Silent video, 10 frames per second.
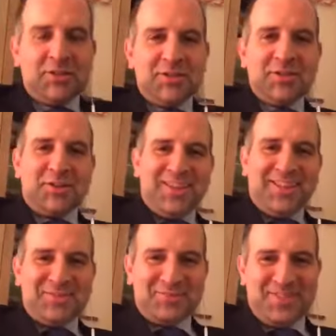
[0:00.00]
Sorry,
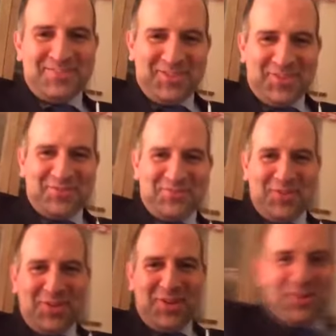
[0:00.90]

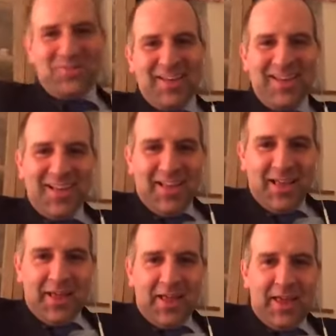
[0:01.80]
hopefully over.
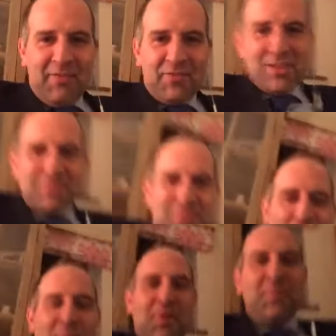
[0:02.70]
If there's a
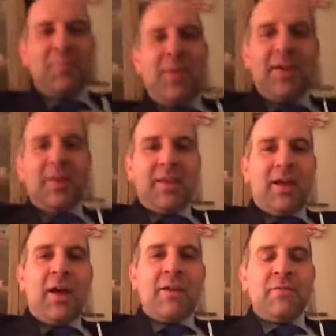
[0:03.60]
problem,
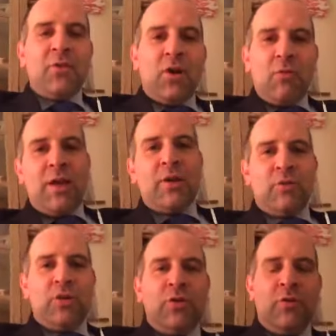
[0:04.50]
I've got a record
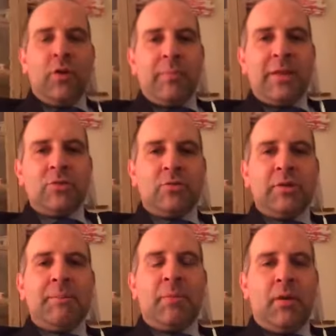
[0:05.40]
that you've got a Mentor
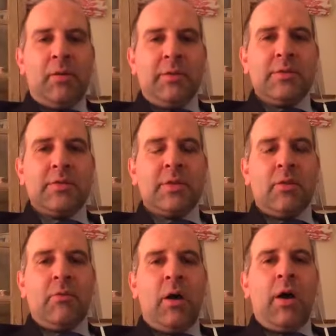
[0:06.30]
implant.
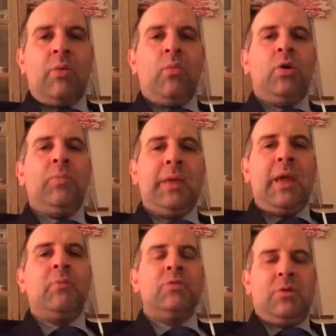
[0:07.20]
So I will be
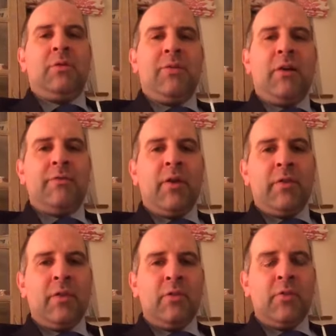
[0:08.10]
able to verify that
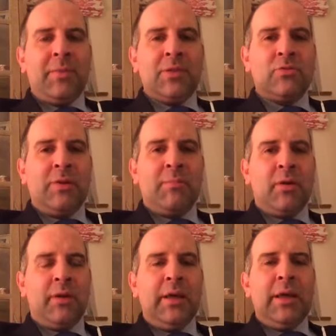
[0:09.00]
you've got a Mentor
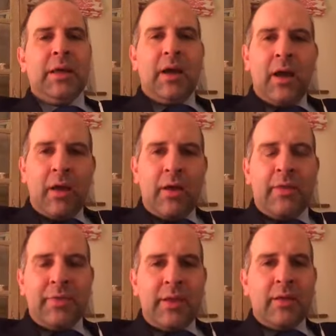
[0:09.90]
implant. I
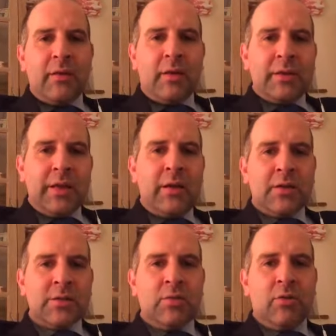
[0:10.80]
think I did
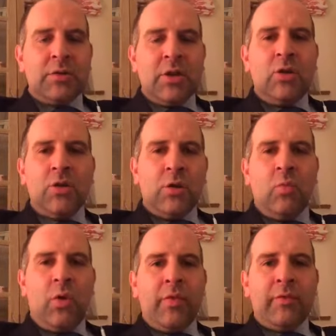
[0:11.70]
ask Laura to look at
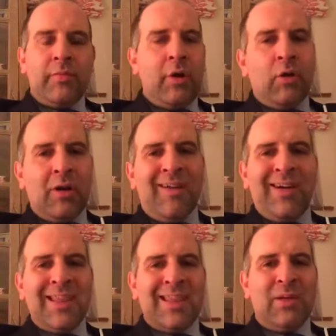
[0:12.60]
what the
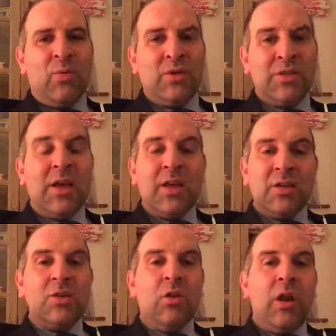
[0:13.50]
online thing was, because
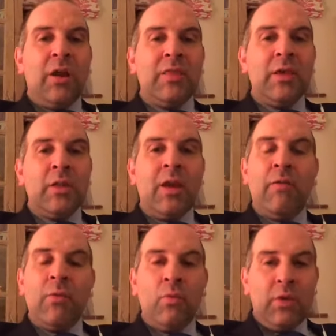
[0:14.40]
the online thing,
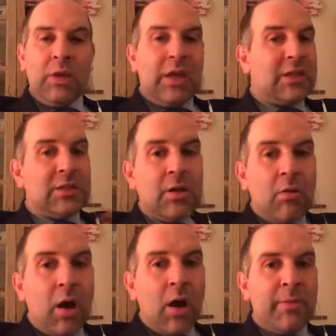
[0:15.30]
there's no
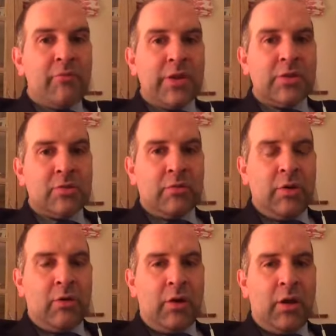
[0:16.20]
harm in registering
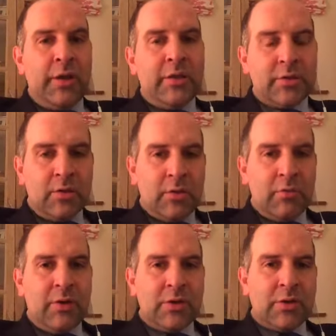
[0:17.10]
online, so do
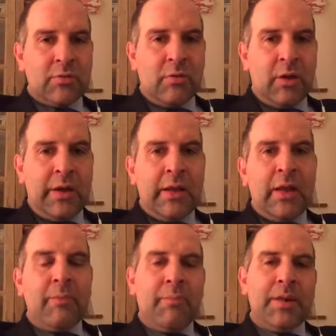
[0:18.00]
register online,
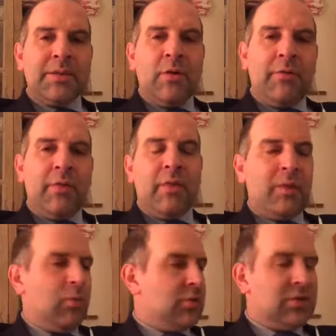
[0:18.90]
but it's often that they
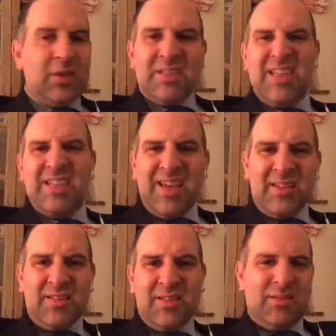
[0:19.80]
want your details
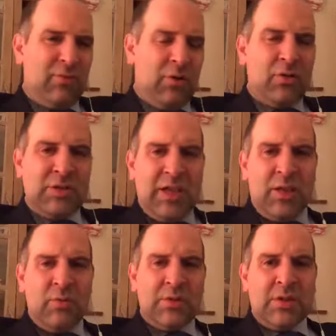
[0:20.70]
to sort of contact you
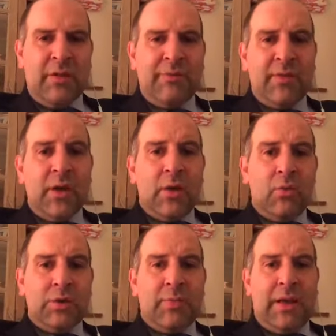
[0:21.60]
with stuff,
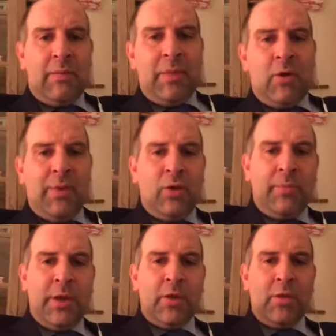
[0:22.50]
which may or may not be
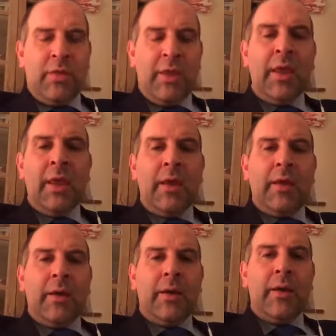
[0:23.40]
a good thing.
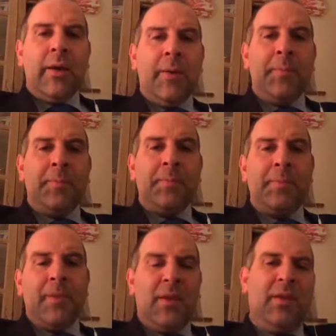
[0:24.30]

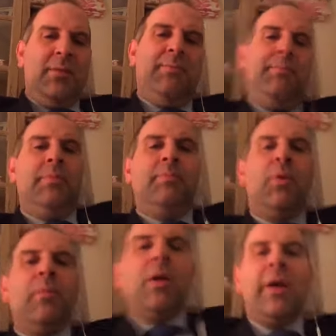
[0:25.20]

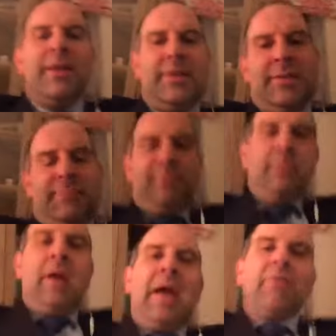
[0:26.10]
Bottom line is,
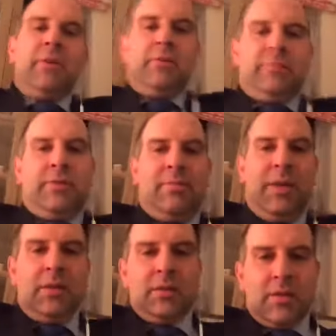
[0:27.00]
I haven't,
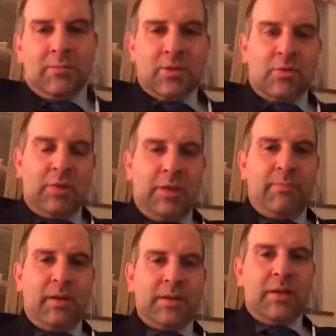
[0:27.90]
Camilla, I'm sorry, but
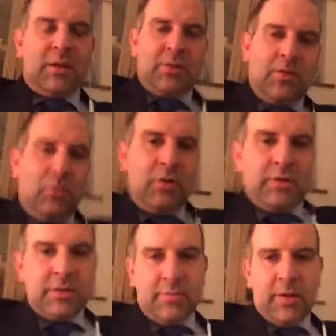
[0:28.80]
I did ask Laura, I
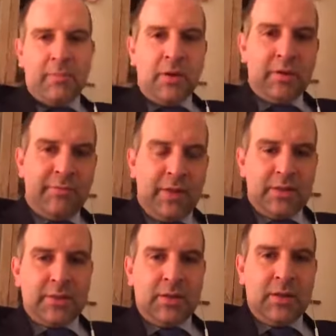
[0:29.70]

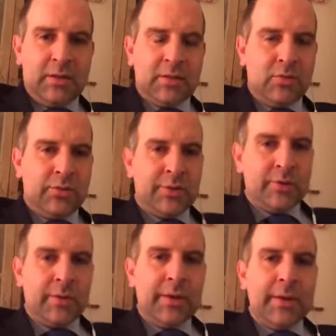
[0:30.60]
did ask Laura to do
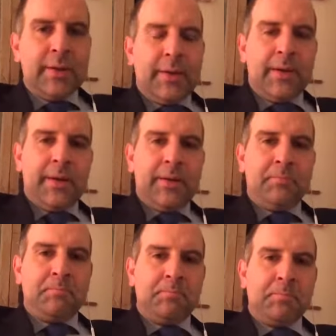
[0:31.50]
it,
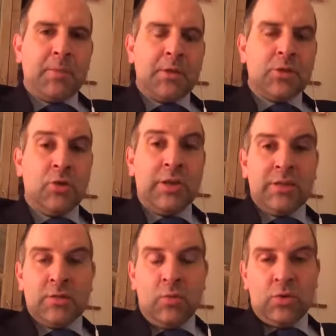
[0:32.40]
to look
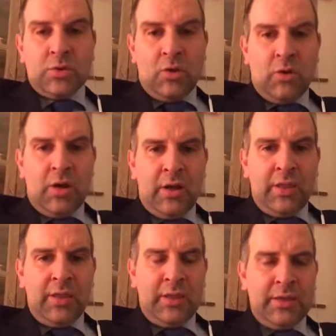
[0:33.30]
into what the online
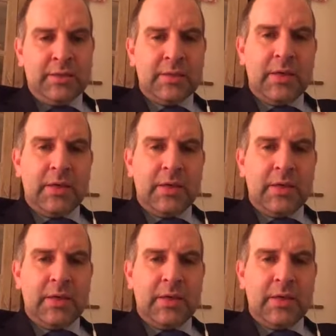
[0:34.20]
thing is.